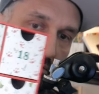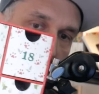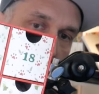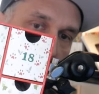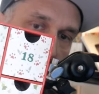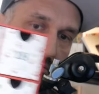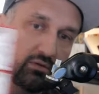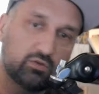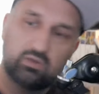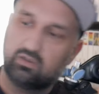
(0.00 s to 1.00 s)
you know,
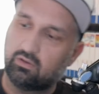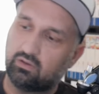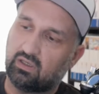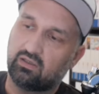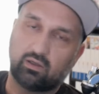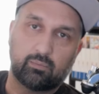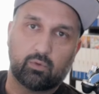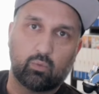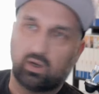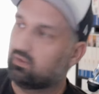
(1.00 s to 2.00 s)
so you know that number
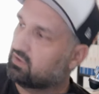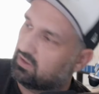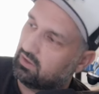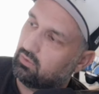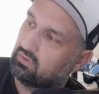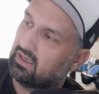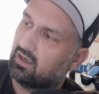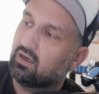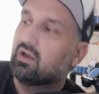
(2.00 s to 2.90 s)
1 is gonna go there.